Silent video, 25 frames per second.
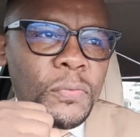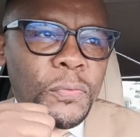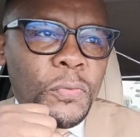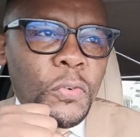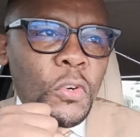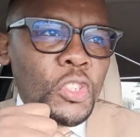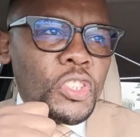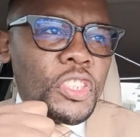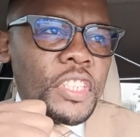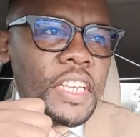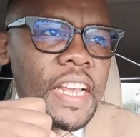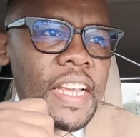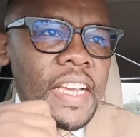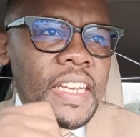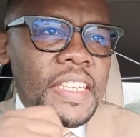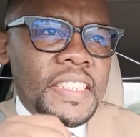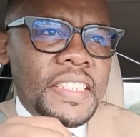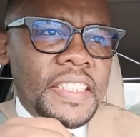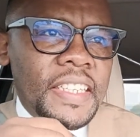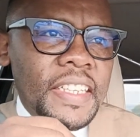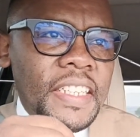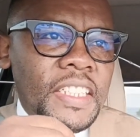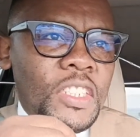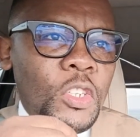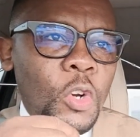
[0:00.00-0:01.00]
forced
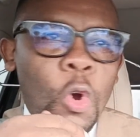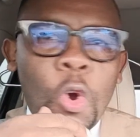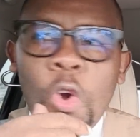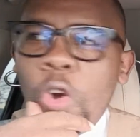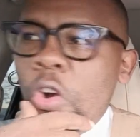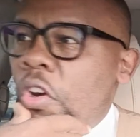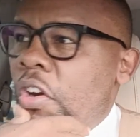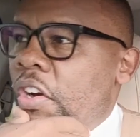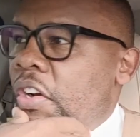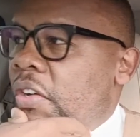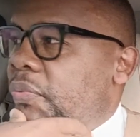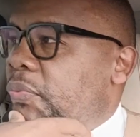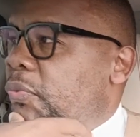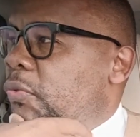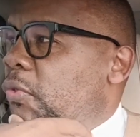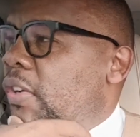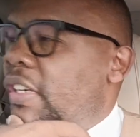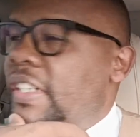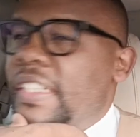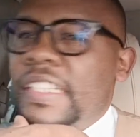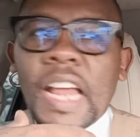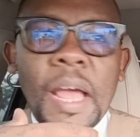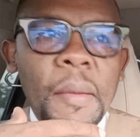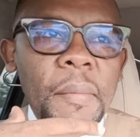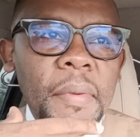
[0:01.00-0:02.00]
exit, or for
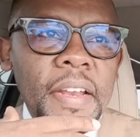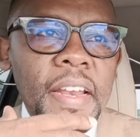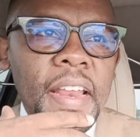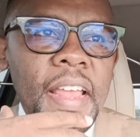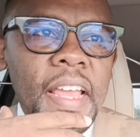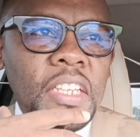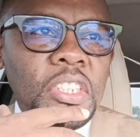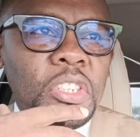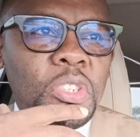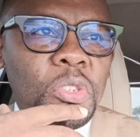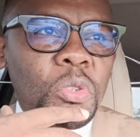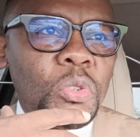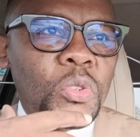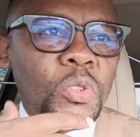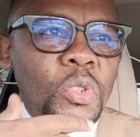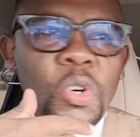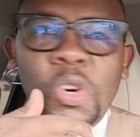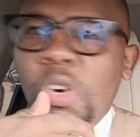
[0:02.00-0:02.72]
a termination,